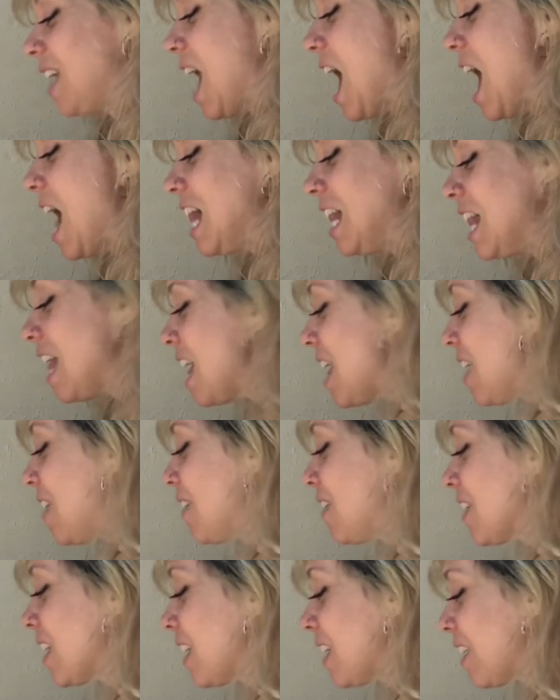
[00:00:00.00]
I love
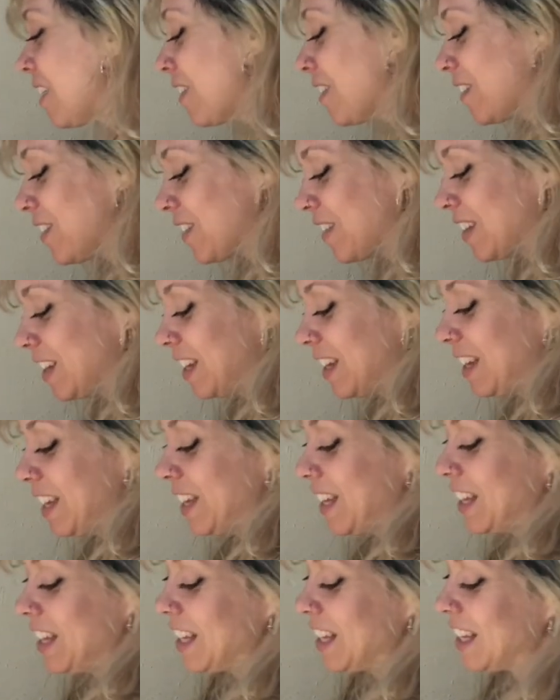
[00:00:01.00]
you.
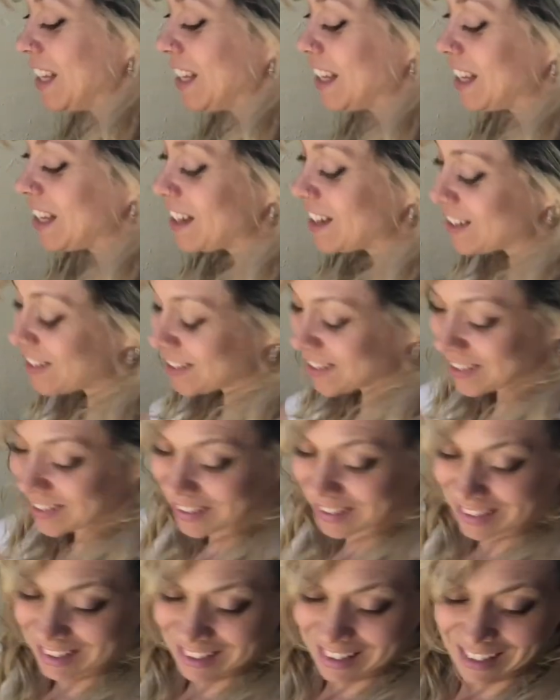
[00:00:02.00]
You.
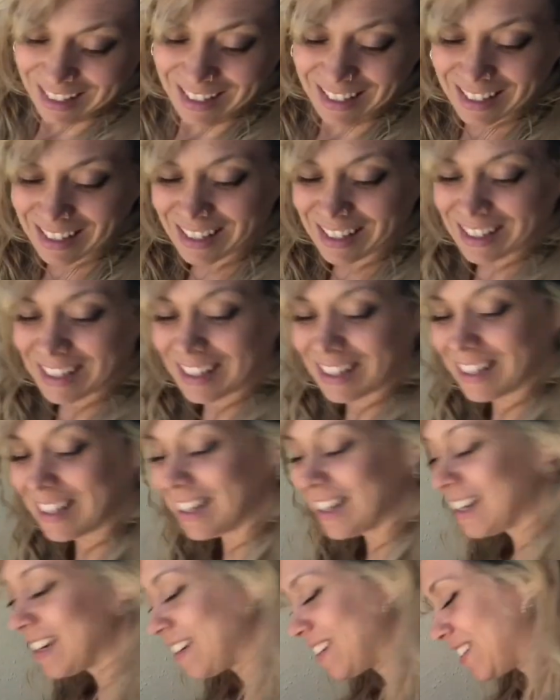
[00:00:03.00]

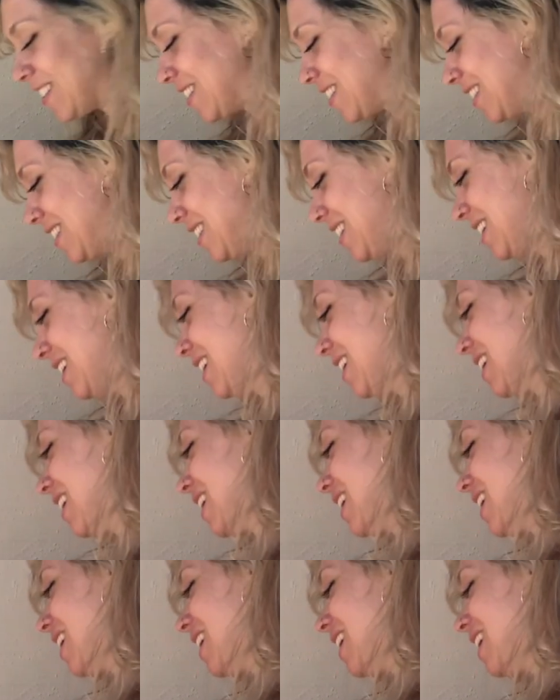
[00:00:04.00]
You.
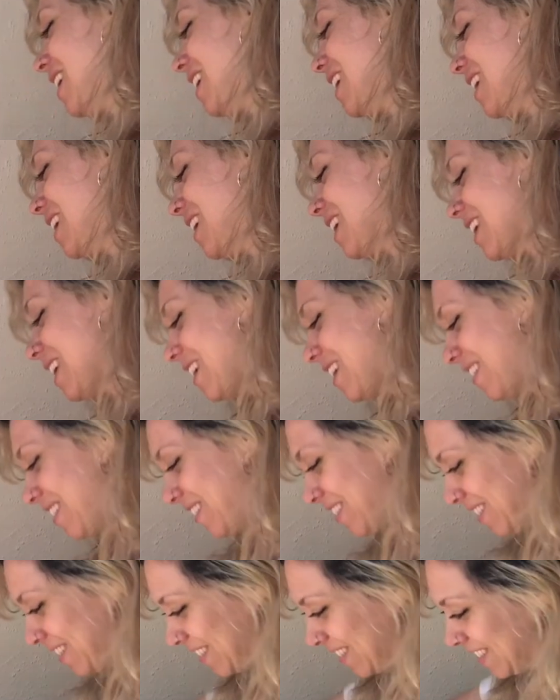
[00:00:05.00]

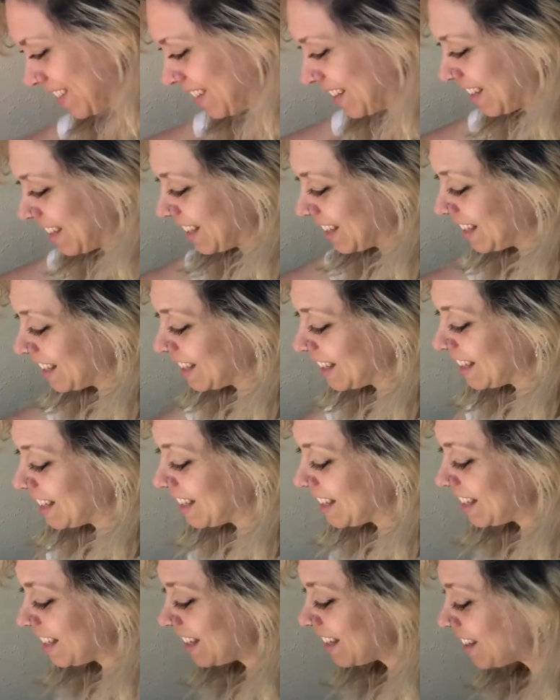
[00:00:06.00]
You.
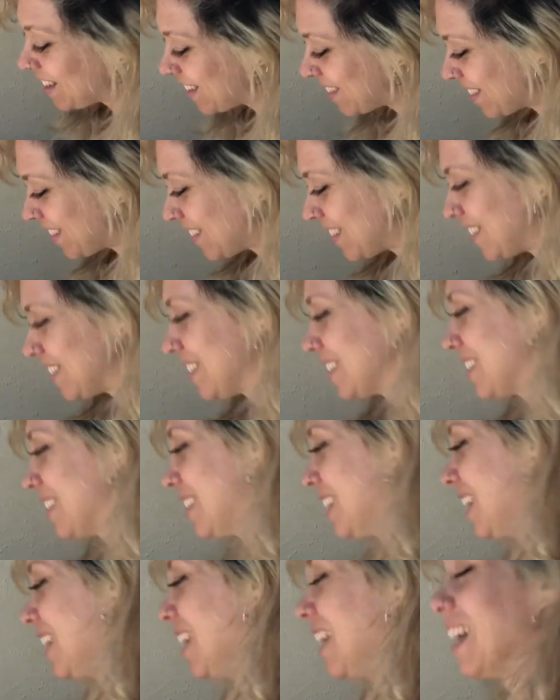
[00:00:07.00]
You.
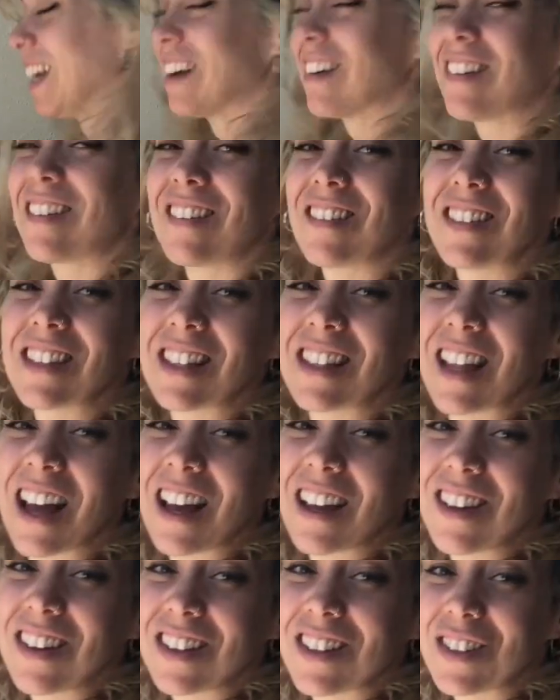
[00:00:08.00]
When you've done
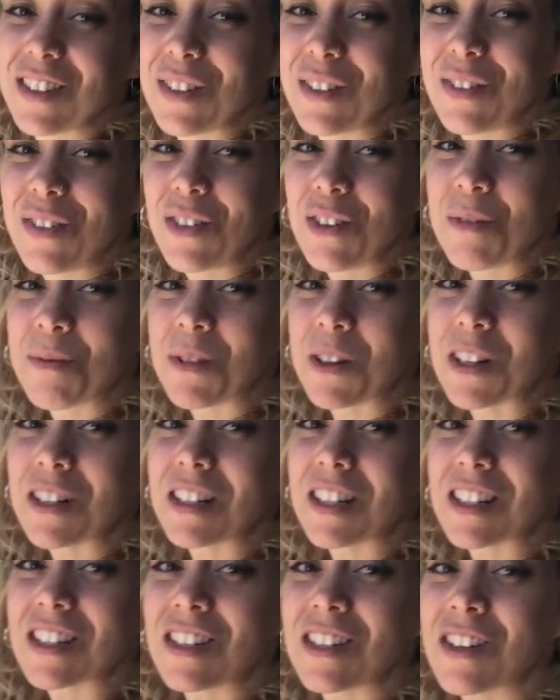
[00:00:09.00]
that, you can do a few more
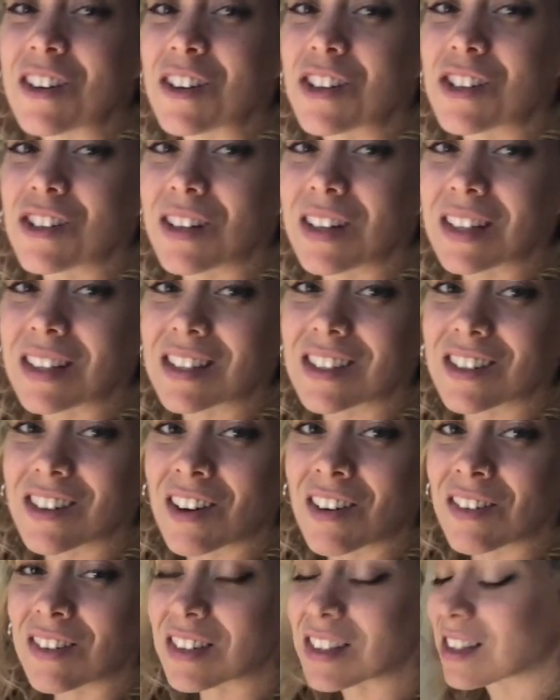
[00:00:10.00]
just nurturing
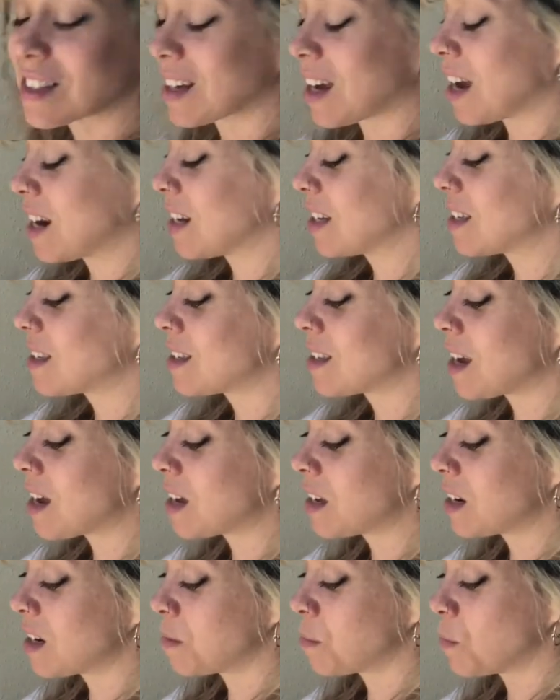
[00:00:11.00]
strokes, kind of
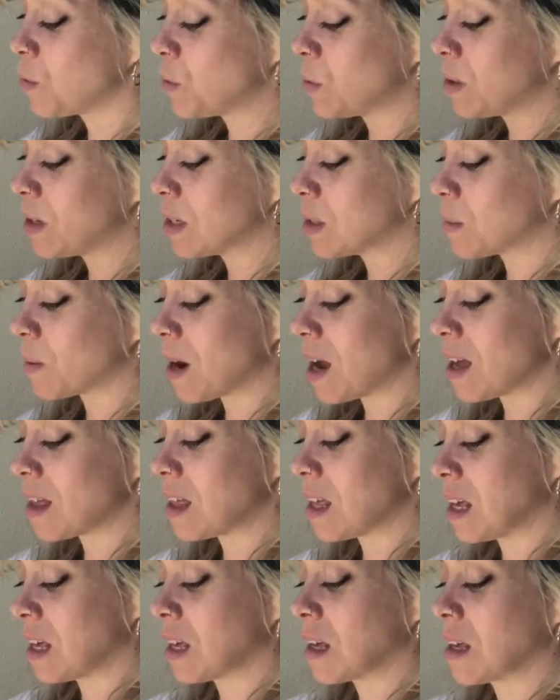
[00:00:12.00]
sun and moon is what I
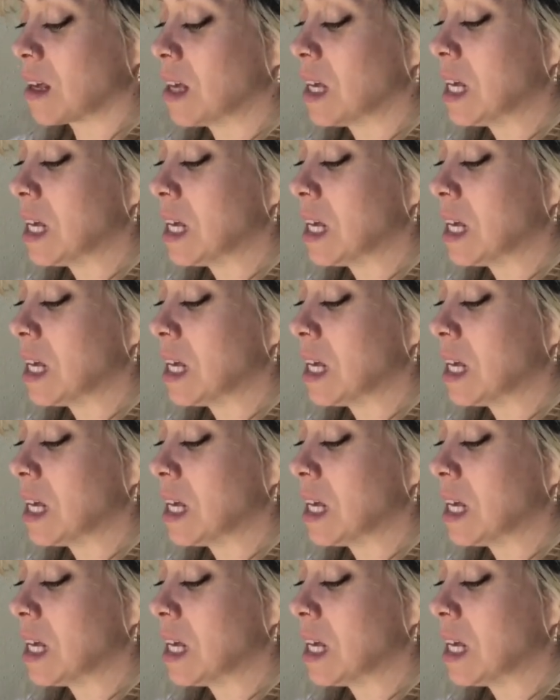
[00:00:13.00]
think.